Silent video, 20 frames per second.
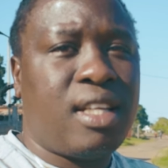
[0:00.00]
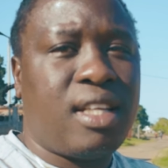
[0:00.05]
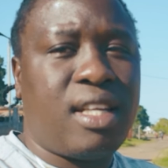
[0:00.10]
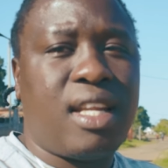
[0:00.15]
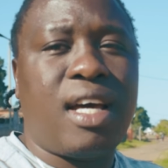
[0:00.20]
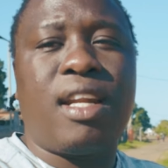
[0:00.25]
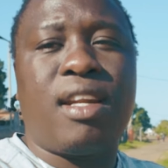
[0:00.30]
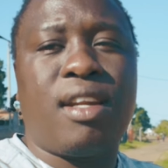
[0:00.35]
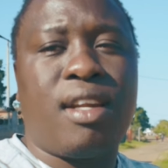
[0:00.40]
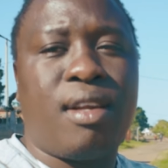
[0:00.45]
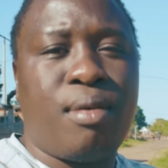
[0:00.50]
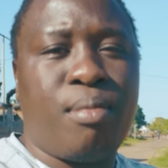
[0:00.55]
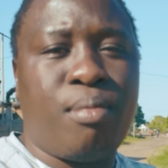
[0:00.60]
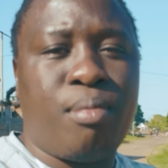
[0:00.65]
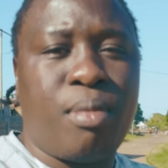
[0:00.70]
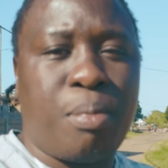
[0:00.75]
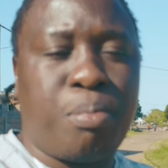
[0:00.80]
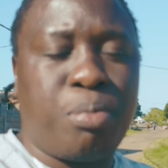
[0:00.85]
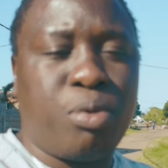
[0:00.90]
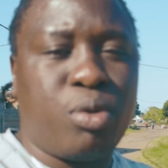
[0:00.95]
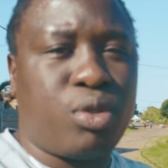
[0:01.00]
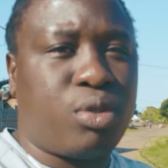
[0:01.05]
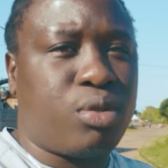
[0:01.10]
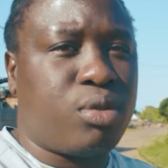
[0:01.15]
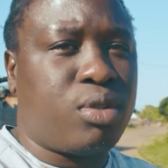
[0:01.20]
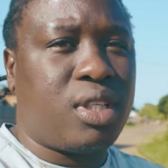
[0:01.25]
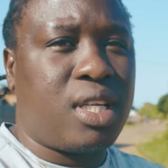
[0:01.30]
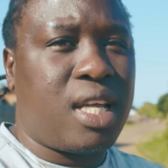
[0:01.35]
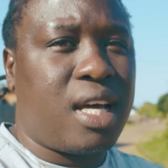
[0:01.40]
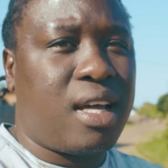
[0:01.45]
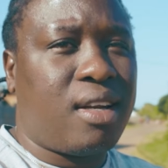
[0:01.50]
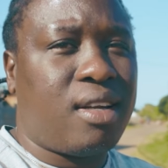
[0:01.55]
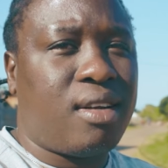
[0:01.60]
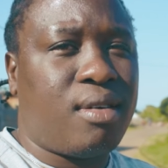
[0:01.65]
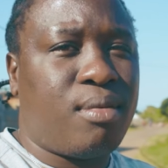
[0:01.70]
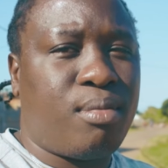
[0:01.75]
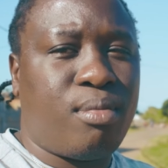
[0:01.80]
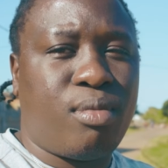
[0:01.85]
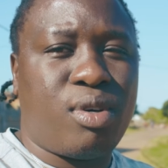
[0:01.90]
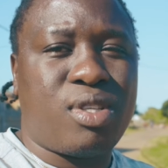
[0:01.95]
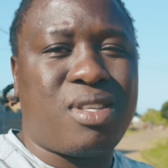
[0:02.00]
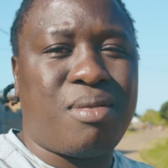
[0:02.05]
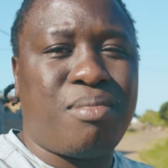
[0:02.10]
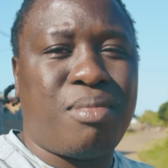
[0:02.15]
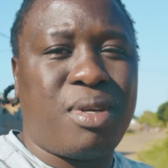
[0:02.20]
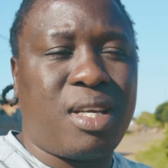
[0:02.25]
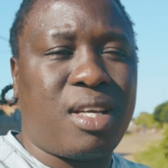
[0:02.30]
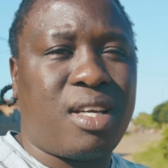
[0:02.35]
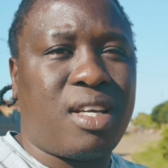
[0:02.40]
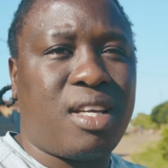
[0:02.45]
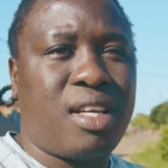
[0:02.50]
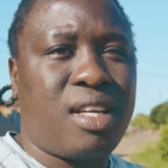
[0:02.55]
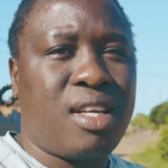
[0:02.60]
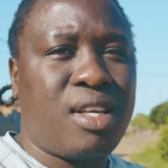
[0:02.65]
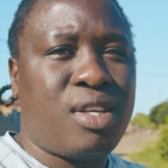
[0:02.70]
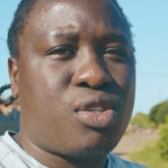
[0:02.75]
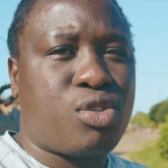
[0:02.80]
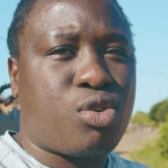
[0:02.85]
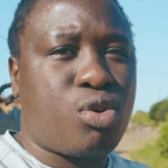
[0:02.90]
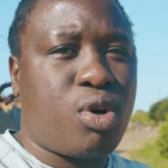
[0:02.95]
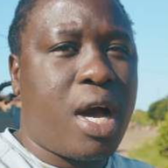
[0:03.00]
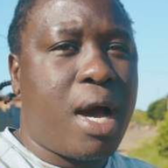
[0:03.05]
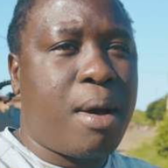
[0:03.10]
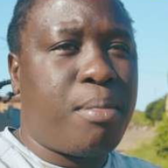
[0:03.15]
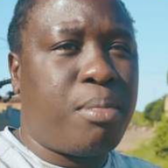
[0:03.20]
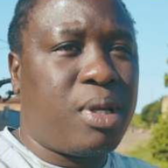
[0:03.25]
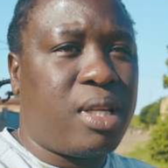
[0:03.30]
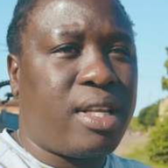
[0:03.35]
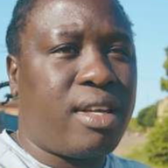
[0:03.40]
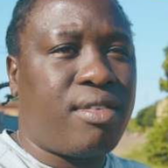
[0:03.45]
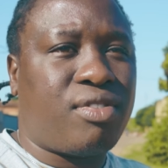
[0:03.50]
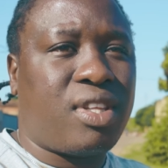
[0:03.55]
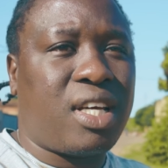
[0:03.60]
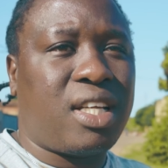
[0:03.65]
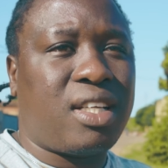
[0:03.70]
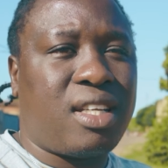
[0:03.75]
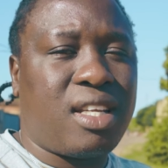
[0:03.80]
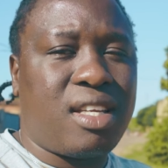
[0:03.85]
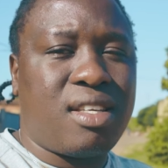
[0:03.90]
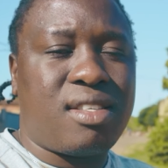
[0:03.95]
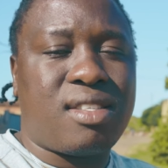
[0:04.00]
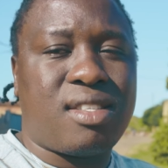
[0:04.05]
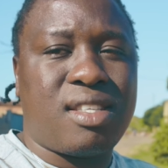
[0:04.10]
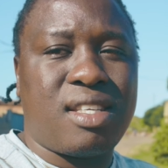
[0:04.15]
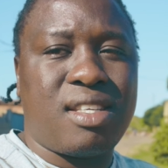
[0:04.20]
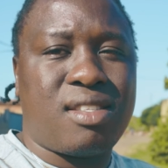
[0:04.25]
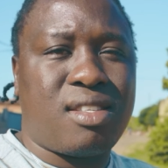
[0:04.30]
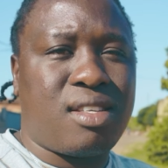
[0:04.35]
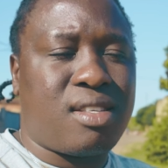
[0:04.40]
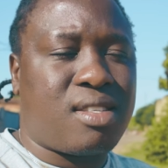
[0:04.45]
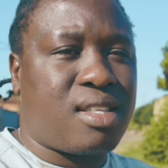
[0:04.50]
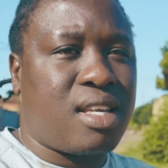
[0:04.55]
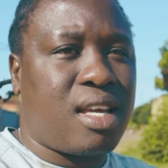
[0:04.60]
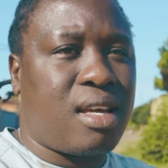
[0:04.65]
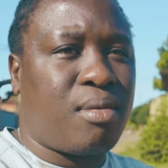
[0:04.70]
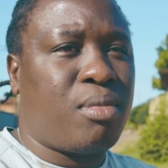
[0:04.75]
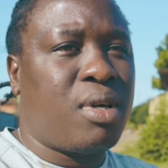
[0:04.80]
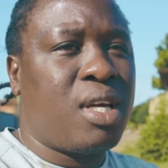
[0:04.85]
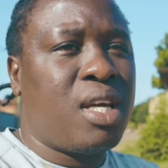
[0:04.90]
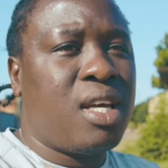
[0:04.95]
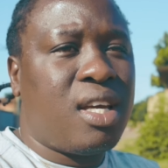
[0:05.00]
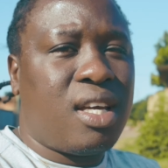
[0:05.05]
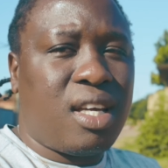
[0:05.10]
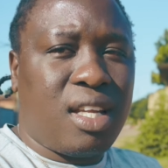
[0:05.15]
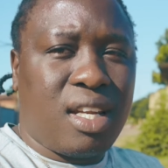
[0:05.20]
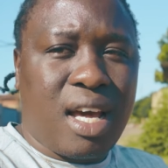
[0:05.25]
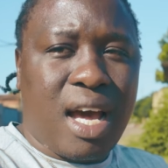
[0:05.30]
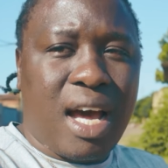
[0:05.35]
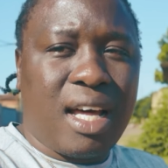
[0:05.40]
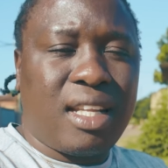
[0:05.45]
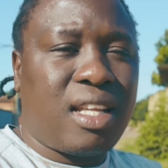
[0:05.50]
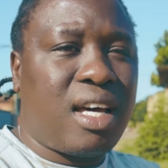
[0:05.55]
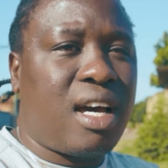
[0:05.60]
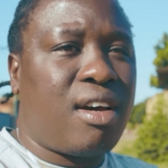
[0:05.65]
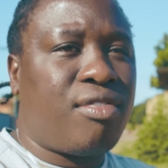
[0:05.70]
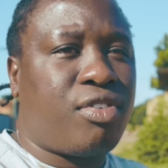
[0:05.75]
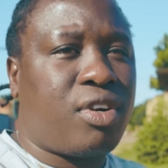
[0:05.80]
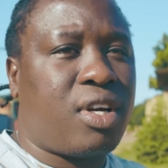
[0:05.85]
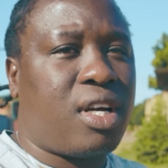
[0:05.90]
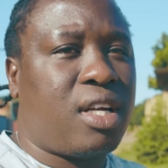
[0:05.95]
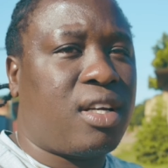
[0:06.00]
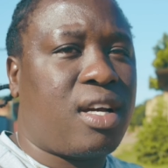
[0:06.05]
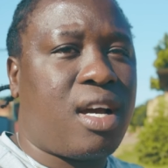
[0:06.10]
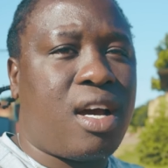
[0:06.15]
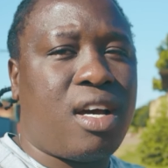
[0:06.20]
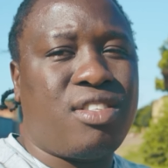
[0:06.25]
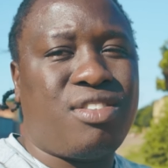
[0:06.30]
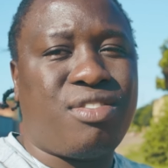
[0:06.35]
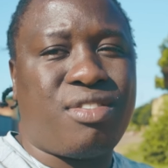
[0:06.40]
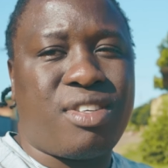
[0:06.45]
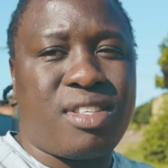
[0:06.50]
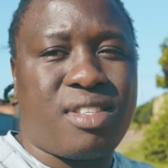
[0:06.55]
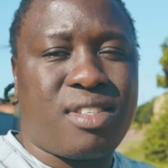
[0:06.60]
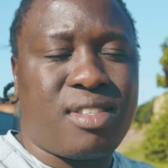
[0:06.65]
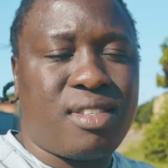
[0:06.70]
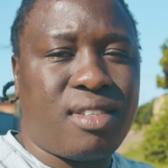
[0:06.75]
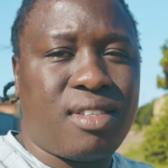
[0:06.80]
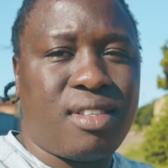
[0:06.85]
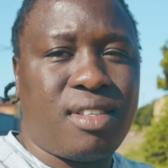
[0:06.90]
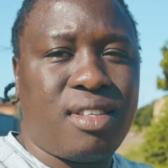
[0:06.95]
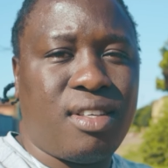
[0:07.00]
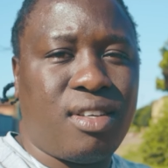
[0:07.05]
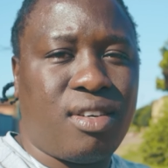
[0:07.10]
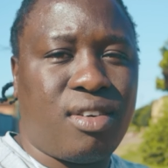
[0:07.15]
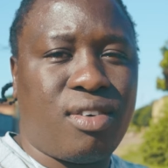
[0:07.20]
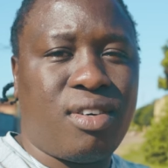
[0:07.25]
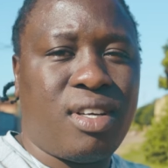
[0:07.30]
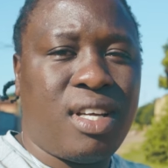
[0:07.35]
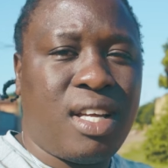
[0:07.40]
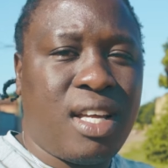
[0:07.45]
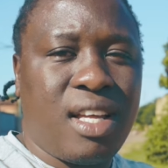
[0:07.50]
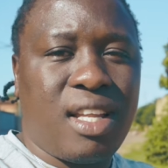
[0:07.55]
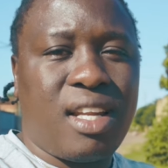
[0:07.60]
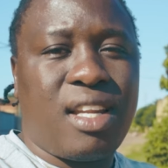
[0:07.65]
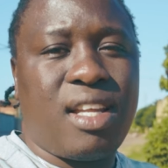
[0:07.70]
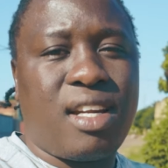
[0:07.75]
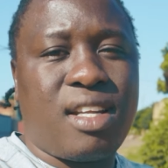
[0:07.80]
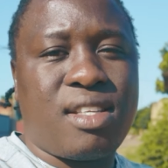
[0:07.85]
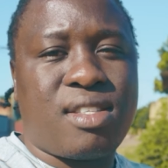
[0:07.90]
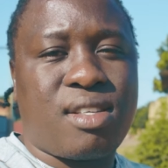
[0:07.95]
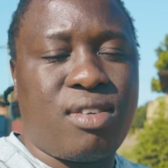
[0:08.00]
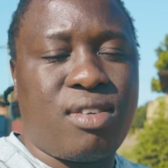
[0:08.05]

than Maputo, than Mozambique. So I believe that this is the same in other African countries, you know. Let us